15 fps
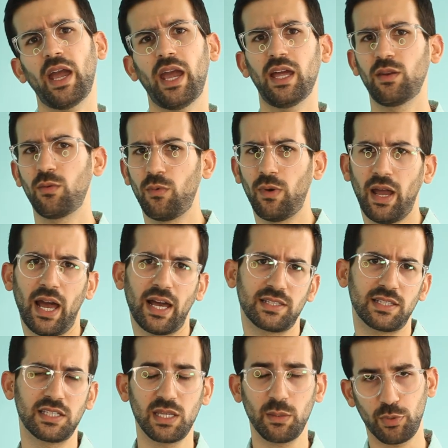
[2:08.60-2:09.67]
and has a
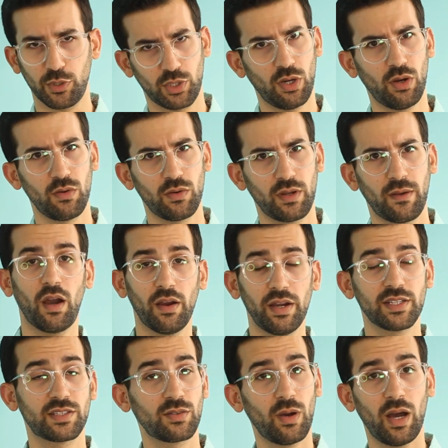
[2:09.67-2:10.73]
deeper tone. All
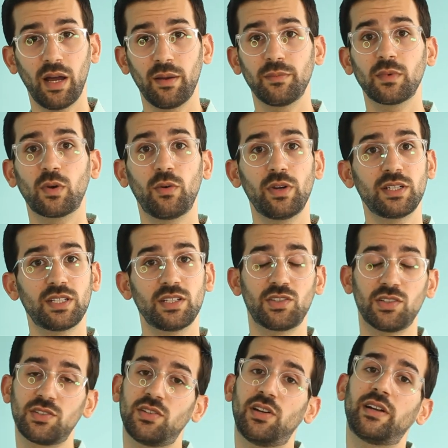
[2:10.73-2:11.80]
right, so I'm going to
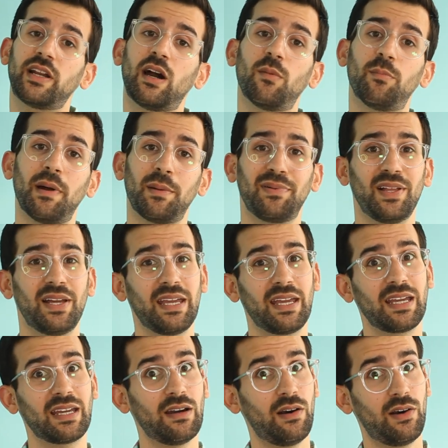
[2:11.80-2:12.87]
just start out by
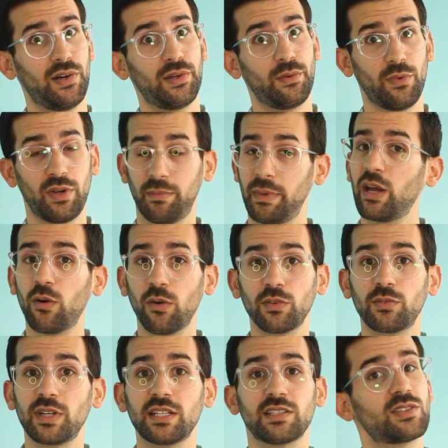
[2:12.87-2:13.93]
playing on one of my own
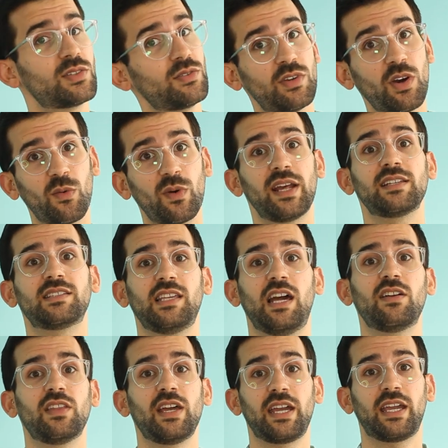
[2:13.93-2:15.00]
reeds so you know what I
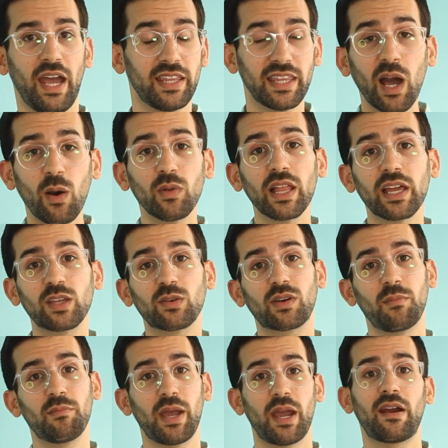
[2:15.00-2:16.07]
sound like and that will let you
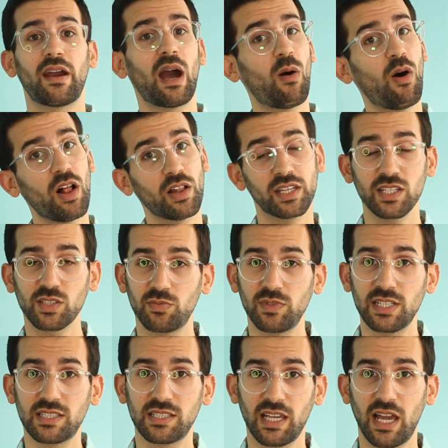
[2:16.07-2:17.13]
compare how all these
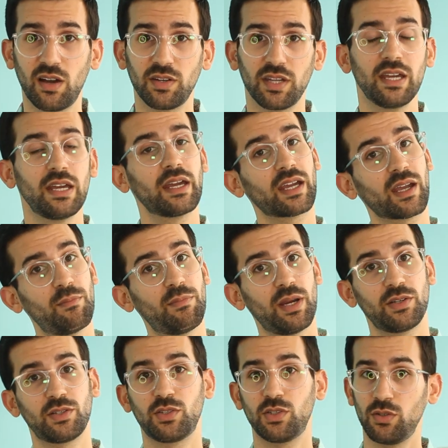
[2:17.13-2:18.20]
reeds sound
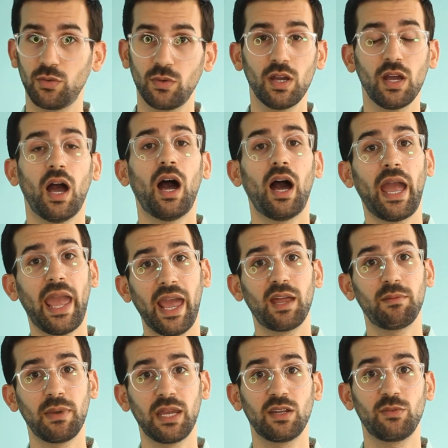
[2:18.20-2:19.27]
compared to a
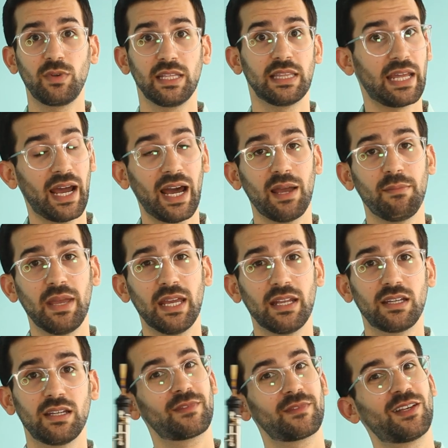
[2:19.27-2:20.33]
handmade reed that I made.
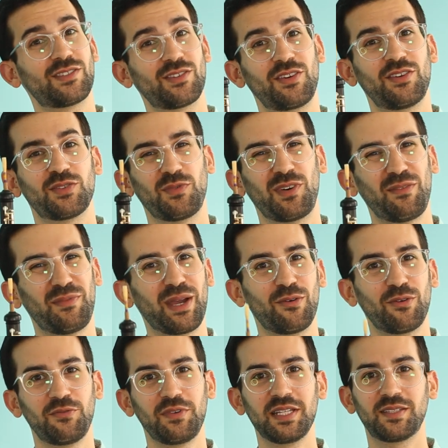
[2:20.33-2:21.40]
So here's one of my
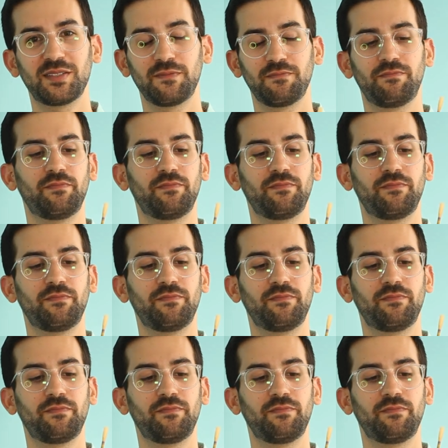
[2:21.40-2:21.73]
own reeds.